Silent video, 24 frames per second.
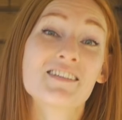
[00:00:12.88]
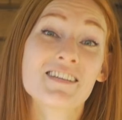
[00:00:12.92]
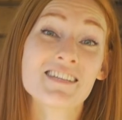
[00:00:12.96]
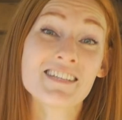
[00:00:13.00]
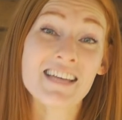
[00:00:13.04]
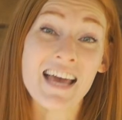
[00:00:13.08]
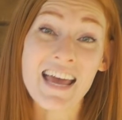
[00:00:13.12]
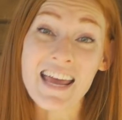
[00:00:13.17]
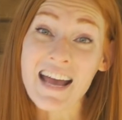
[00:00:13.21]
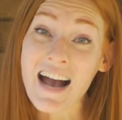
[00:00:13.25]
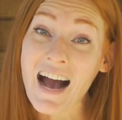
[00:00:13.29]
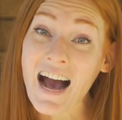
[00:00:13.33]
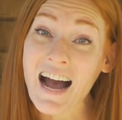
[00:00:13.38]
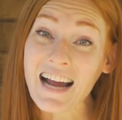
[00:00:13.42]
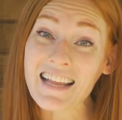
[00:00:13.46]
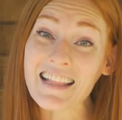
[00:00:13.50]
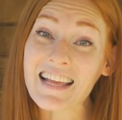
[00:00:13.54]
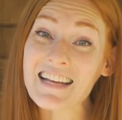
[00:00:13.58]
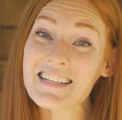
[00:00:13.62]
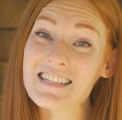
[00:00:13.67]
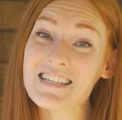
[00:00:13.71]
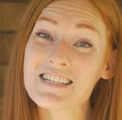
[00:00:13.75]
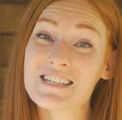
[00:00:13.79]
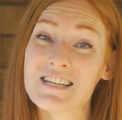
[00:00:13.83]
Today, I'd
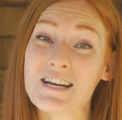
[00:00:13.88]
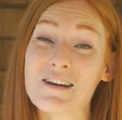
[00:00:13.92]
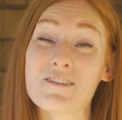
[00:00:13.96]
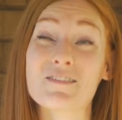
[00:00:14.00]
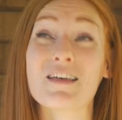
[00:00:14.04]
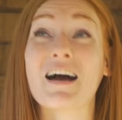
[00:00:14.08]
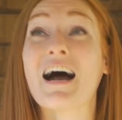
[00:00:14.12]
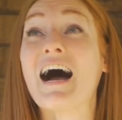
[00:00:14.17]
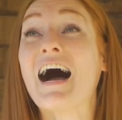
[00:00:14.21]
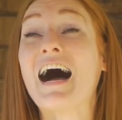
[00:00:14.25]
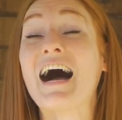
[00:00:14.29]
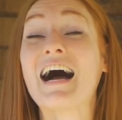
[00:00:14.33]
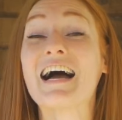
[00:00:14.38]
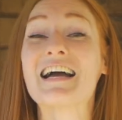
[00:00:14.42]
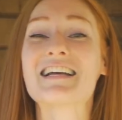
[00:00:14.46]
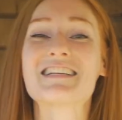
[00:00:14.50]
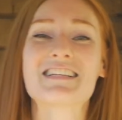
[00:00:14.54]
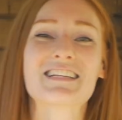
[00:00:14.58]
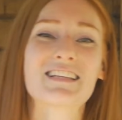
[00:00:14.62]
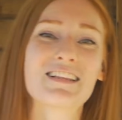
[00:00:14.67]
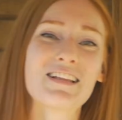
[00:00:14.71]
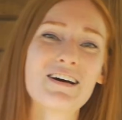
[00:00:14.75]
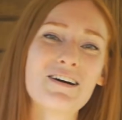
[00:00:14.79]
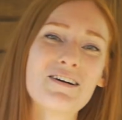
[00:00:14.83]
like to share the highs
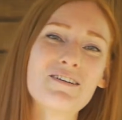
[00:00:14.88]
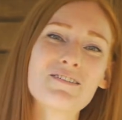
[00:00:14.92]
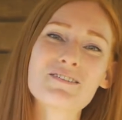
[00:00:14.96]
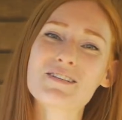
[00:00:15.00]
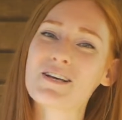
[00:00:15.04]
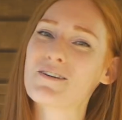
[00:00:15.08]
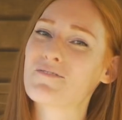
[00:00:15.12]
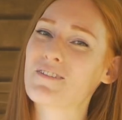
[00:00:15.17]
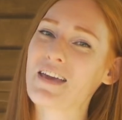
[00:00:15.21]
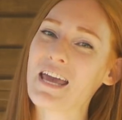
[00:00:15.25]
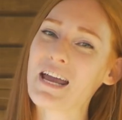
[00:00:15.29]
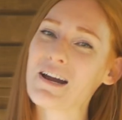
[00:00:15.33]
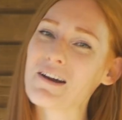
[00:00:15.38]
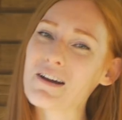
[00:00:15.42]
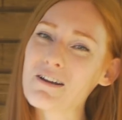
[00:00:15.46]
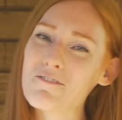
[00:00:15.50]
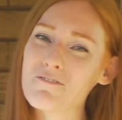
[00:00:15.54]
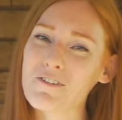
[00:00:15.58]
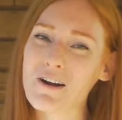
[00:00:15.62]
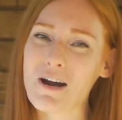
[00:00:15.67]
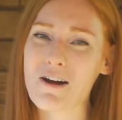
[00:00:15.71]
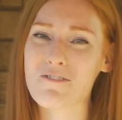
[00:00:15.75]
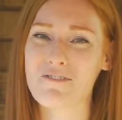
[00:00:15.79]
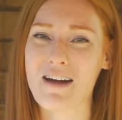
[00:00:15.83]
and lows of caring
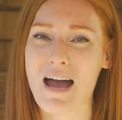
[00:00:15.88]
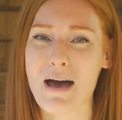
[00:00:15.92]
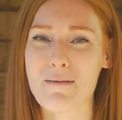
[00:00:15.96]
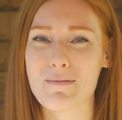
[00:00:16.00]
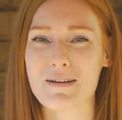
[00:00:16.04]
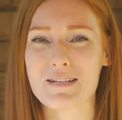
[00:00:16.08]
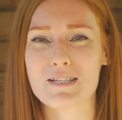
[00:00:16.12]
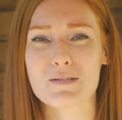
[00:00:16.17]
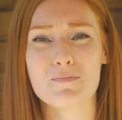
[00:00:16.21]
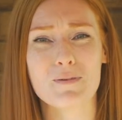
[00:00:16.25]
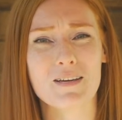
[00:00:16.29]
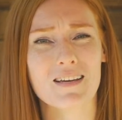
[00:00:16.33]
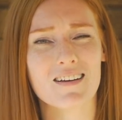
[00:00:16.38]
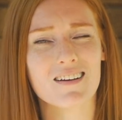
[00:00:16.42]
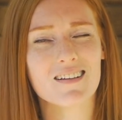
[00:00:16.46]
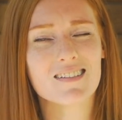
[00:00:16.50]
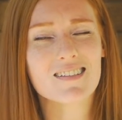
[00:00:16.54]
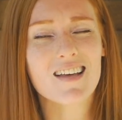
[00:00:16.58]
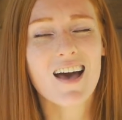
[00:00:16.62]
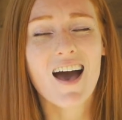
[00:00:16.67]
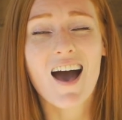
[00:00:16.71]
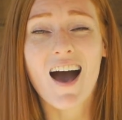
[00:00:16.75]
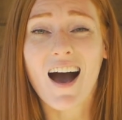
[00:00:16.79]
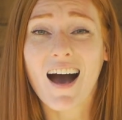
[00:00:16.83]
for our rabbits because
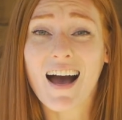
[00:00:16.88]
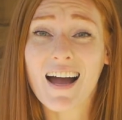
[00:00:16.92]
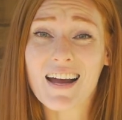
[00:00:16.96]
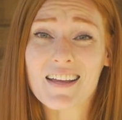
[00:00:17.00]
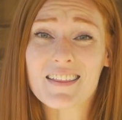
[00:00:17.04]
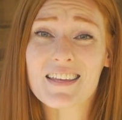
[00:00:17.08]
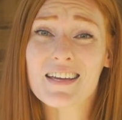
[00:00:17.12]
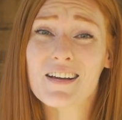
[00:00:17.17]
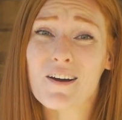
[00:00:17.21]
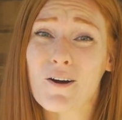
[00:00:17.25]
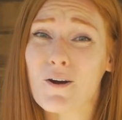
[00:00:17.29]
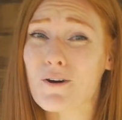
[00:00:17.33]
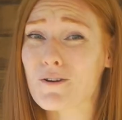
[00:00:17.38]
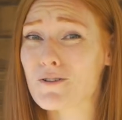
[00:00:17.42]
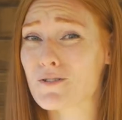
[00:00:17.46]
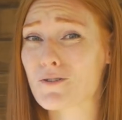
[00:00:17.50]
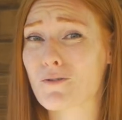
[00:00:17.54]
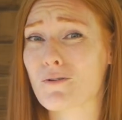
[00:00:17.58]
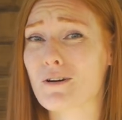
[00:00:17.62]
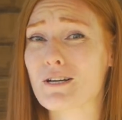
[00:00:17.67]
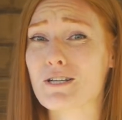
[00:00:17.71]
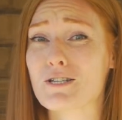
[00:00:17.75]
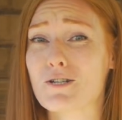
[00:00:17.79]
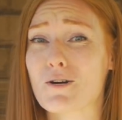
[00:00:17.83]
I think our
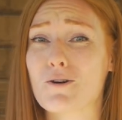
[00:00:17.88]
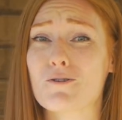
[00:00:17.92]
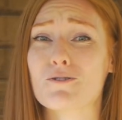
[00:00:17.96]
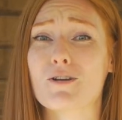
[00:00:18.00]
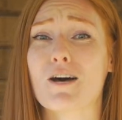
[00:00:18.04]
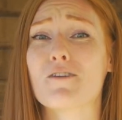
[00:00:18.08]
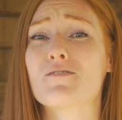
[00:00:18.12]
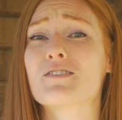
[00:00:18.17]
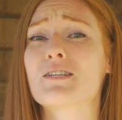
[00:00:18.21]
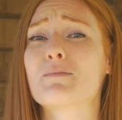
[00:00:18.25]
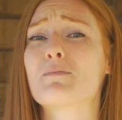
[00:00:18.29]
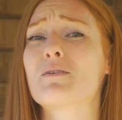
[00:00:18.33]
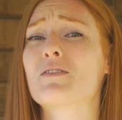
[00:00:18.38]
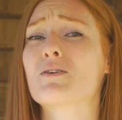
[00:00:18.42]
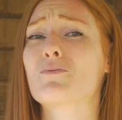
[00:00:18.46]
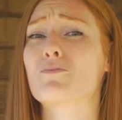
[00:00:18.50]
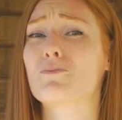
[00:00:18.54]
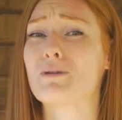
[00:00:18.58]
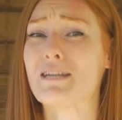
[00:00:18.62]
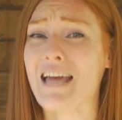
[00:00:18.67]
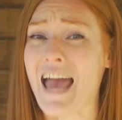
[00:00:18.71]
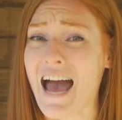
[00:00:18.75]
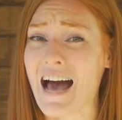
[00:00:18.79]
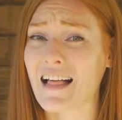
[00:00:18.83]
story shows off some of the
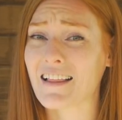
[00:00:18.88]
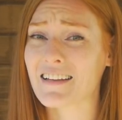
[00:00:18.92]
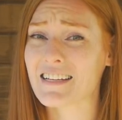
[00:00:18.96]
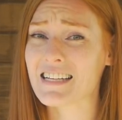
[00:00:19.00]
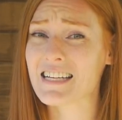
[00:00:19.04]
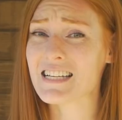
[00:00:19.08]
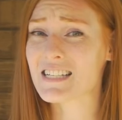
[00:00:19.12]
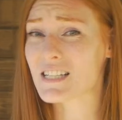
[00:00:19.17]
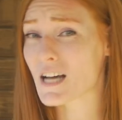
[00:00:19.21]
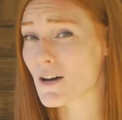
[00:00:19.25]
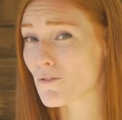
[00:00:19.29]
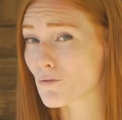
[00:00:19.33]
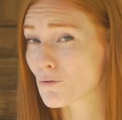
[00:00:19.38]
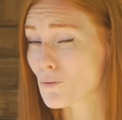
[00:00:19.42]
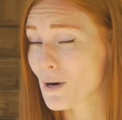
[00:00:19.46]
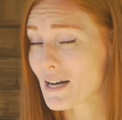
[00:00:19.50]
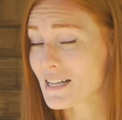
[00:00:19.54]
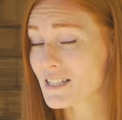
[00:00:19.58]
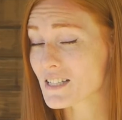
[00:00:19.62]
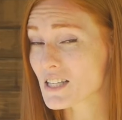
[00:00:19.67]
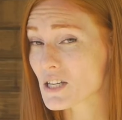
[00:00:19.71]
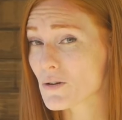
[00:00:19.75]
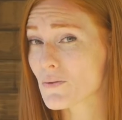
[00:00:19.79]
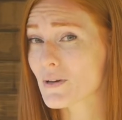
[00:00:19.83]
realities of
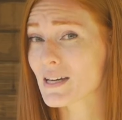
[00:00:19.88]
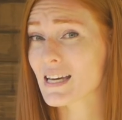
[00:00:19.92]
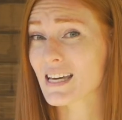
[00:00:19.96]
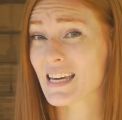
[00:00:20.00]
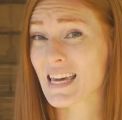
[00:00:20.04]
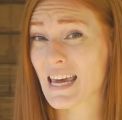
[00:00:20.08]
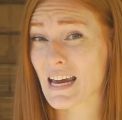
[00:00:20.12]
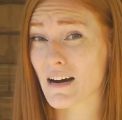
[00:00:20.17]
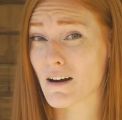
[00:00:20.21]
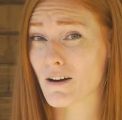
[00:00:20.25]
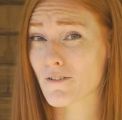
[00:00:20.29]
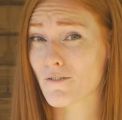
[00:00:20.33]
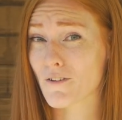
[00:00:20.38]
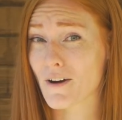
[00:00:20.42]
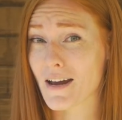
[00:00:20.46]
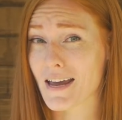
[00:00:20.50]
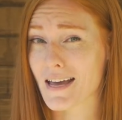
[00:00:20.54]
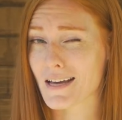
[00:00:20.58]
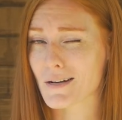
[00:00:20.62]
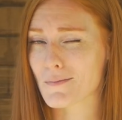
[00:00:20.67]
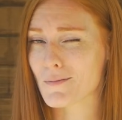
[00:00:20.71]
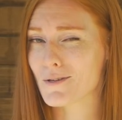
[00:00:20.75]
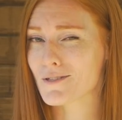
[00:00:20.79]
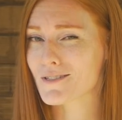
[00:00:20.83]
rescuing and caring for
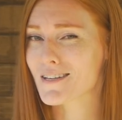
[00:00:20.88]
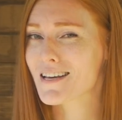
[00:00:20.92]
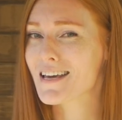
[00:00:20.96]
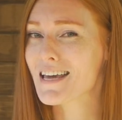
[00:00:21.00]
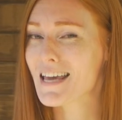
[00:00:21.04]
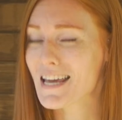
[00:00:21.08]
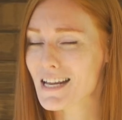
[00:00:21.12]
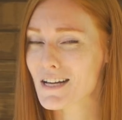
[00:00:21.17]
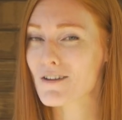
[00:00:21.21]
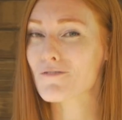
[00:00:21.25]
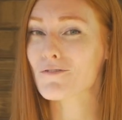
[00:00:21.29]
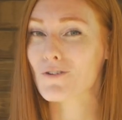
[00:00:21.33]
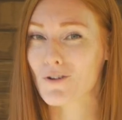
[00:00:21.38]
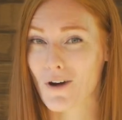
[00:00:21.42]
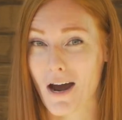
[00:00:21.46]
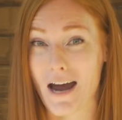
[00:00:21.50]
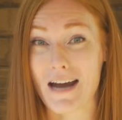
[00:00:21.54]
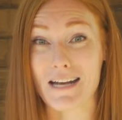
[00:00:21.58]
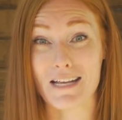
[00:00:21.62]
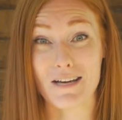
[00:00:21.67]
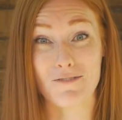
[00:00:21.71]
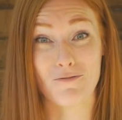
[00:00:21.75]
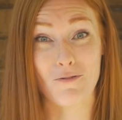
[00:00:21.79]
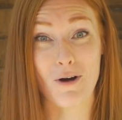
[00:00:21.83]
animals in a
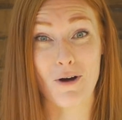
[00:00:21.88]
variety of